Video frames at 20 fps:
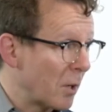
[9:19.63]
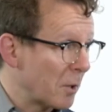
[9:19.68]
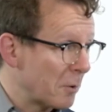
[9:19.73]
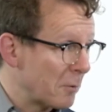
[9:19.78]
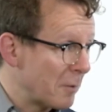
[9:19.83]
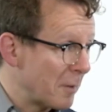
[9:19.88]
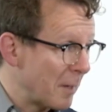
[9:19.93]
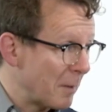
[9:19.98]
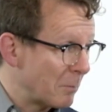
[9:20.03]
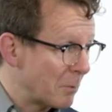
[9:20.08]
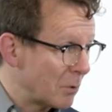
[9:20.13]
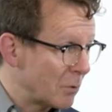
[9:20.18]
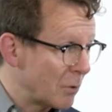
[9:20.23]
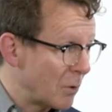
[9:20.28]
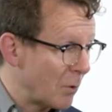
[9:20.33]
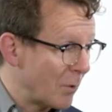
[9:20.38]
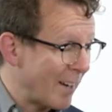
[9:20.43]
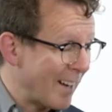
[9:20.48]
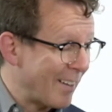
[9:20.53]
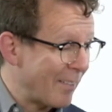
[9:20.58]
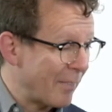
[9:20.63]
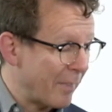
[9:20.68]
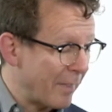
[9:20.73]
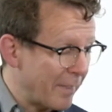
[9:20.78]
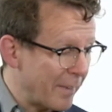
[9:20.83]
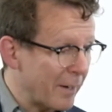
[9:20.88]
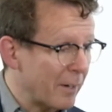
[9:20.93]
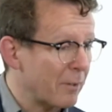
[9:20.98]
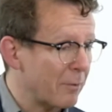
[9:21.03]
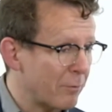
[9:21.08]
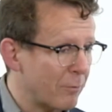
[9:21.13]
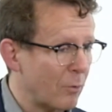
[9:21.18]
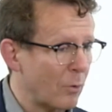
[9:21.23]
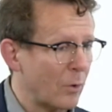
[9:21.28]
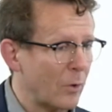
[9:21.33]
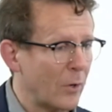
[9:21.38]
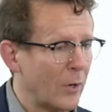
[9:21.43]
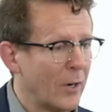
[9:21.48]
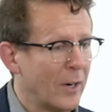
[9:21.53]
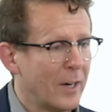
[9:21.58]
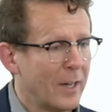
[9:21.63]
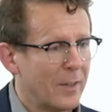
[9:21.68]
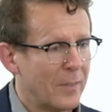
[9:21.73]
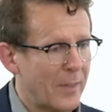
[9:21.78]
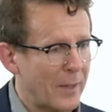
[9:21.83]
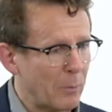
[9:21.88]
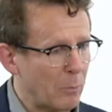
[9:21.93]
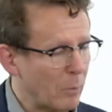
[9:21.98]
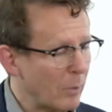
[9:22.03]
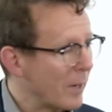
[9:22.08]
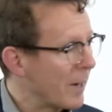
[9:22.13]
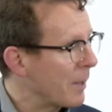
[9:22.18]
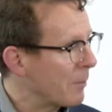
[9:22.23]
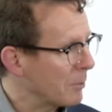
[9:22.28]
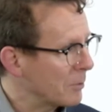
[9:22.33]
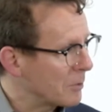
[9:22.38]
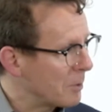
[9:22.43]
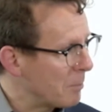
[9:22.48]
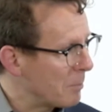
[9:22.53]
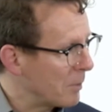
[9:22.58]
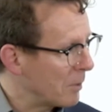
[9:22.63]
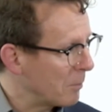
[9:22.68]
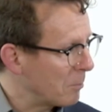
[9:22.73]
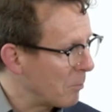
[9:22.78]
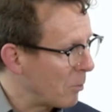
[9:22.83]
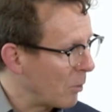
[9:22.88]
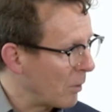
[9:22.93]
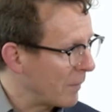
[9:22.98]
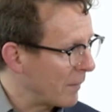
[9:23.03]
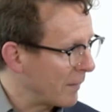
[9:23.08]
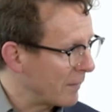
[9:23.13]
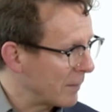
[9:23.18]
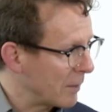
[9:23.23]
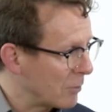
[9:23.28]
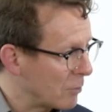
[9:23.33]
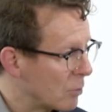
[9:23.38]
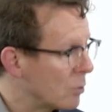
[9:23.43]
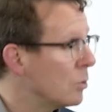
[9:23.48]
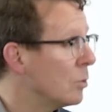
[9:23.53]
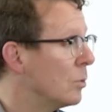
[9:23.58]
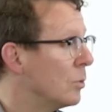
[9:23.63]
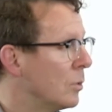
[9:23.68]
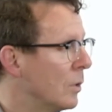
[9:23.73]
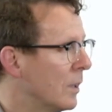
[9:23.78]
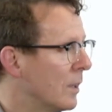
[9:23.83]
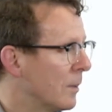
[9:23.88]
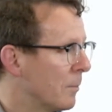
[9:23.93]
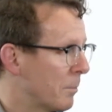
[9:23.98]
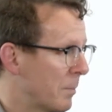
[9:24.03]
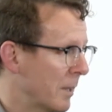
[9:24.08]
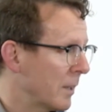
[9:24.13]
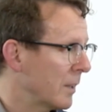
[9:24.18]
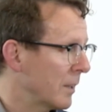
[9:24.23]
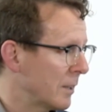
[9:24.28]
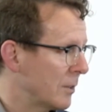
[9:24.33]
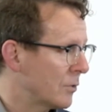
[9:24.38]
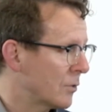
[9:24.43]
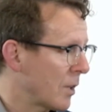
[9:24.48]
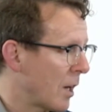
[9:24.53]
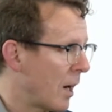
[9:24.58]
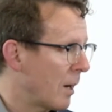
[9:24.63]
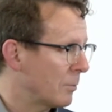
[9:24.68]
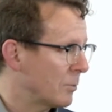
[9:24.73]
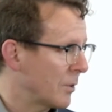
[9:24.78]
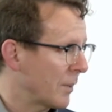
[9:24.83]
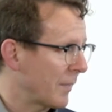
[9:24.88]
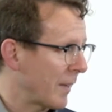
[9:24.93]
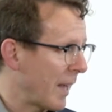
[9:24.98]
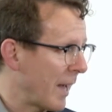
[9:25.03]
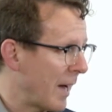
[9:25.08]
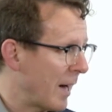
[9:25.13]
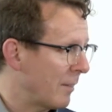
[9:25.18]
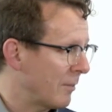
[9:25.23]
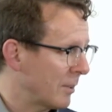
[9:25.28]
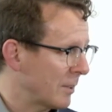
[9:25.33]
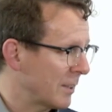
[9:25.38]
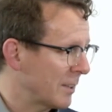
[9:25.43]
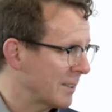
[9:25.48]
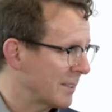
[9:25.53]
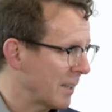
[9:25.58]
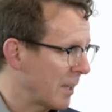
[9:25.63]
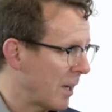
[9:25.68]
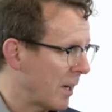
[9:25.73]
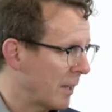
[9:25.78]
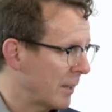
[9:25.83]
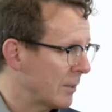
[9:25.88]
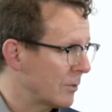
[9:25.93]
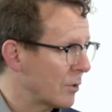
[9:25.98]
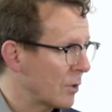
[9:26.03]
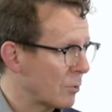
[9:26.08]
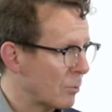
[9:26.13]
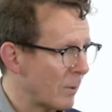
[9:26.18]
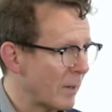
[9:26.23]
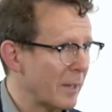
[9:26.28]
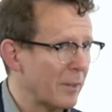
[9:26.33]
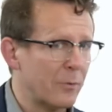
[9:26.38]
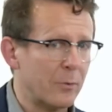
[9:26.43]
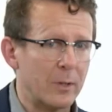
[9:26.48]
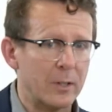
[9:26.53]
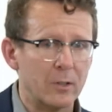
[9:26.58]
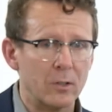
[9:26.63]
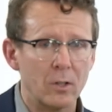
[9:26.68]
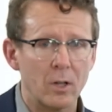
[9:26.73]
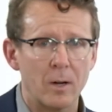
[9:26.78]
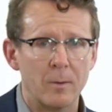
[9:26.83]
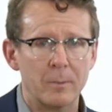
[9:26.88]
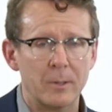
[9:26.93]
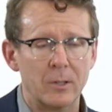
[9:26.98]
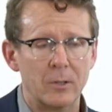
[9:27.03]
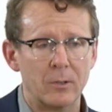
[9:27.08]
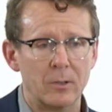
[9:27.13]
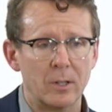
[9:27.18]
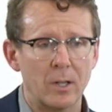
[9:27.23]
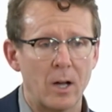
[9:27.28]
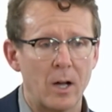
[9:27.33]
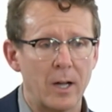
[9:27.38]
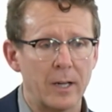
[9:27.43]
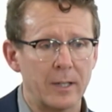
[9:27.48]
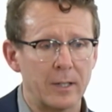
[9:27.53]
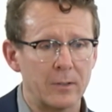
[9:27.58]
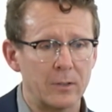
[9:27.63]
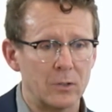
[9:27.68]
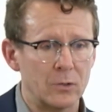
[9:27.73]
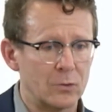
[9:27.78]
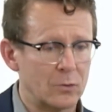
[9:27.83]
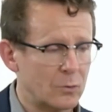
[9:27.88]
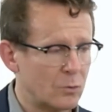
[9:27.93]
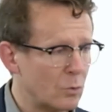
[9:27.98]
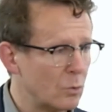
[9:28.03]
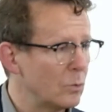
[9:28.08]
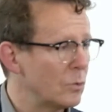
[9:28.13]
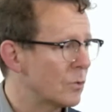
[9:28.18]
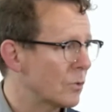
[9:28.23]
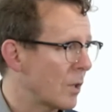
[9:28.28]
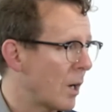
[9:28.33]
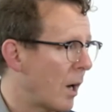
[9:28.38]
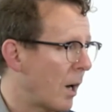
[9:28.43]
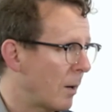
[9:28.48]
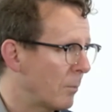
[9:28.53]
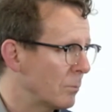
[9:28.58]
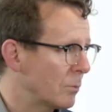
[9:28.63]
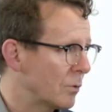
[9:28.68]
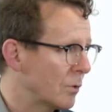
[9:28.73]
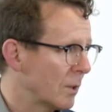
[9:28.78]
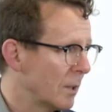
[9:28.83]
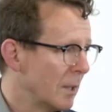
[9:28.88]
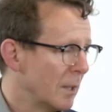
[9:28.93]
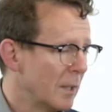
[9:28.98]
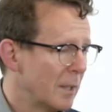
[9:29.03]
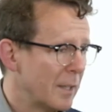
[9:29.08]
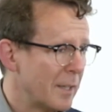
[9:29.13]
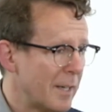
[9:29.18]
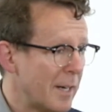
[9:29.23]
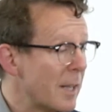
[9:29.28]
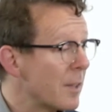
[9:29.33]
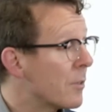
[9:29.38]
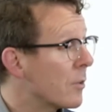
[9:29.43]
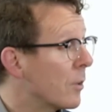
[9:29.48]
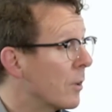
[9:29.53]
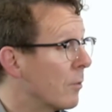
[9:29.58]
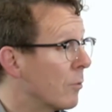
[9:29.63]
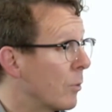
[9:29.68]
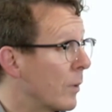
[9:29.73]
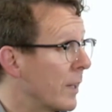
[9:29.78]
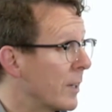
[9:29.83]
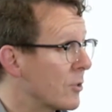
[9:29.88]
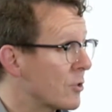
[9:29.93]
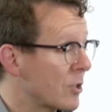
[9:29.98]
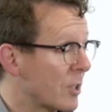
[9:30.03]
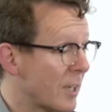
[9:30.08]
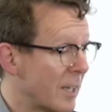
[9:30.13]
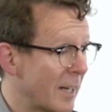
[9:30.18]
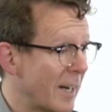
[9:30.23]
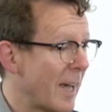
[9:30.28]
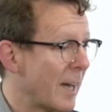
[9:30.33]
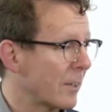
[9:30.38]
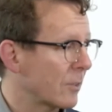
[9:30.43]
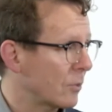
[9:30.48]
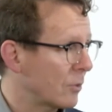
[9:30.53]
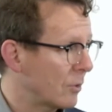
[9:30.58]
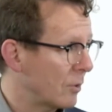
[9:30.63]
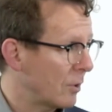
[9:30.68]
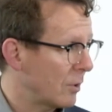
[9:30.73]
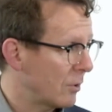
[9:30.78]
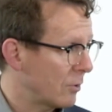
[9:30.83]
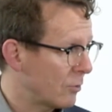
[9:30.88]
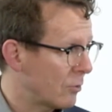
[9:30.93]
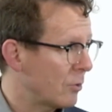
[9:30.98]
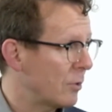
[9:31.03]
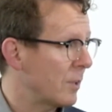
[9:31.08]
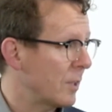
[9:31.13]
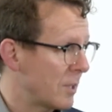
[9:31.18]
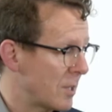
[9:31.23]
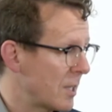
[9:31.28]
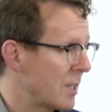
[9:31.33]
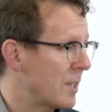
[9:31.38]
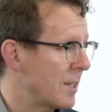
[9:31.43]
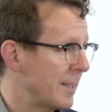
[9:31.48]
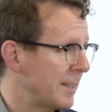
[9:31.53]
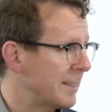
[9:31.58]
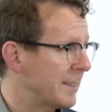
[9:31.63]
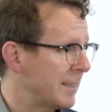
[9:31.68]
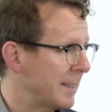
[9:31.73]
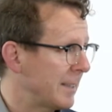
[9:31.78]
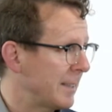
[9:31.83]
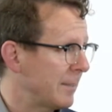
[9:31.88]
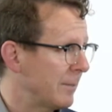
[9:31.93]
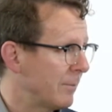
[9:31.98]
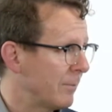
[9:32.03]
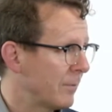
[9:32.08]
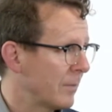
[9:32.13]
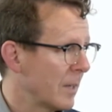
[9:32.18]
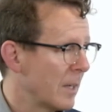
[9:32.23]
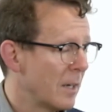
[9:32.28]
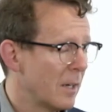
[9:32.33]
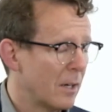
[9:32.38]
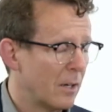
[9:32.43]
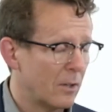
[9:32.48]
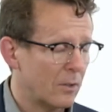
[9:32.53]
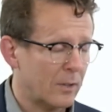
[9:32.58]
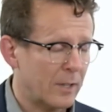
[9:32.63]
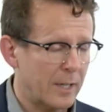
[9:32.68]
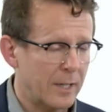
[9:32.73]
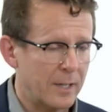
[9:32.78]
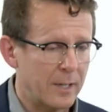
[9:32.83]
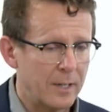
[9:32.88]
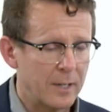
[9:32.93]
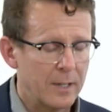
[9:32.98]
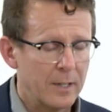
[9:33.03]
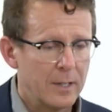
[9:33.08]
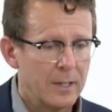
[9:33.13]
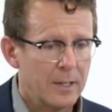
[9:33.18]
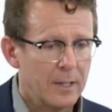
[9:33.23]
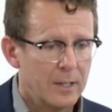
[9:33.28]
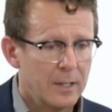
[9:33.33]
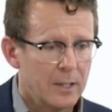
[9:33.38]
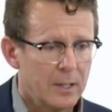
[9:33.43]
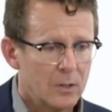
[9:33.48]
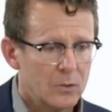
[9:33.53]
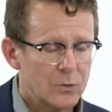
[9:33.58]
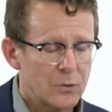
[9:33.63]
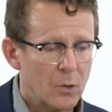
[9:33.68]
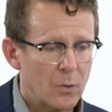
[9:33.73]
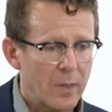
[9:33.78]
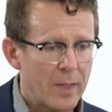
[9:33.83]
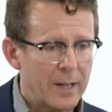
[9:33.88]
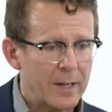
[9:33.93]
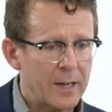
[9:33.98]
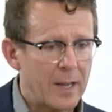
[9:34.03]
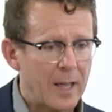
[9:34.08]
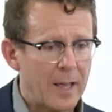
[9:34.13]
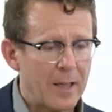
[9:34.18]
for them to slow down. Therefore, they weren't able to build more than the 2 piddly stops that they have on this line. It's a 23-kilometer line, and there's 2 stops, neither of which connect to the TTC. Okay, so then